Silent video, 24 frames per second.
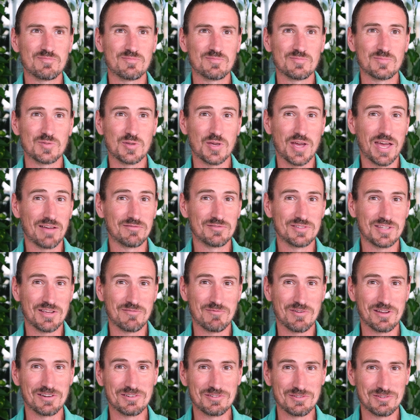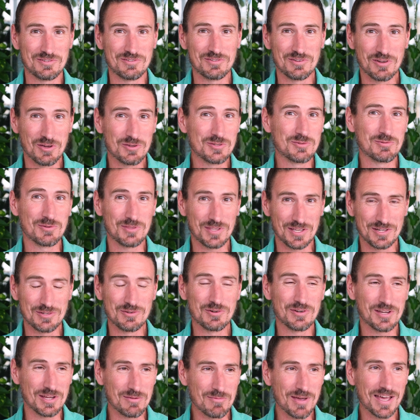you have someone who knows what they're
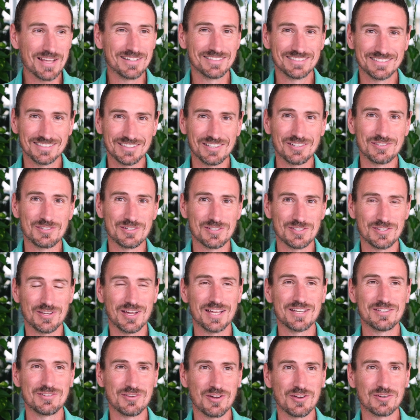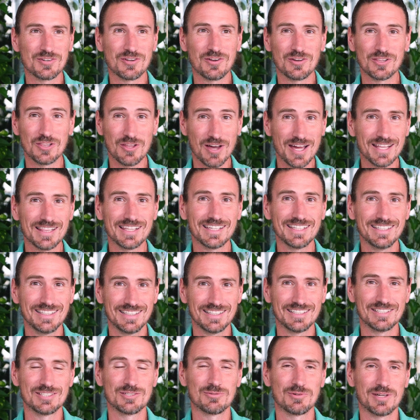talking about on your side. Don't go lightly
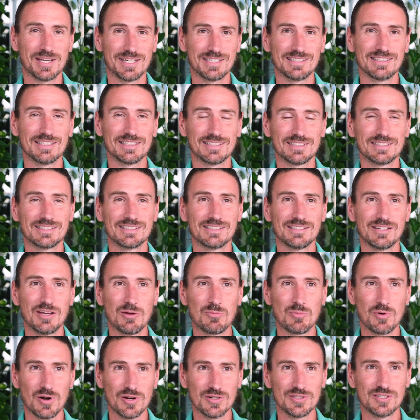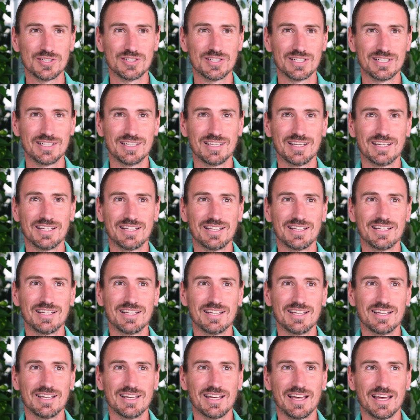into a headless approach,
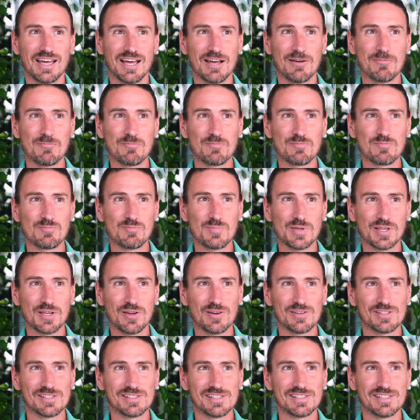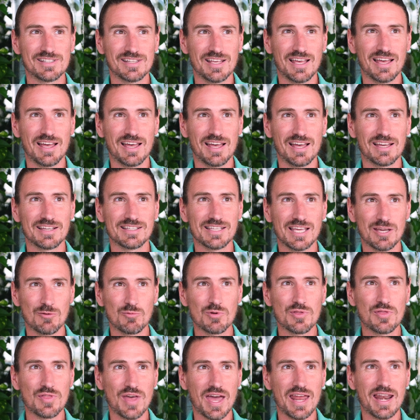um, because uh, yeah,
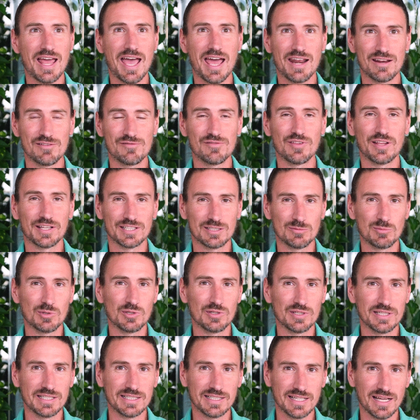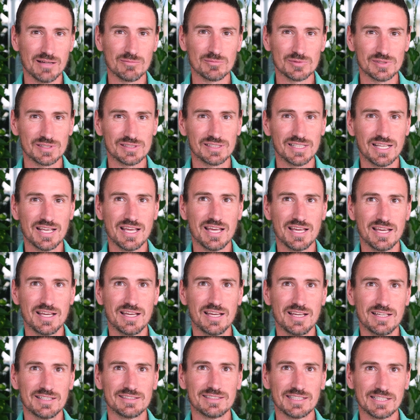with that added flexibility comes
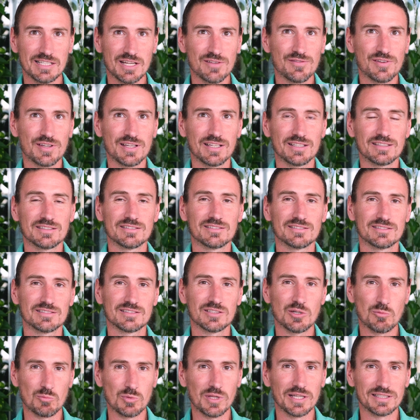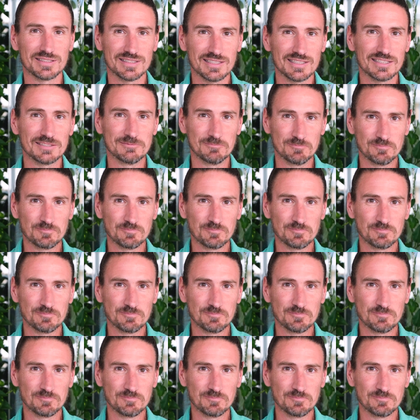significant complexity.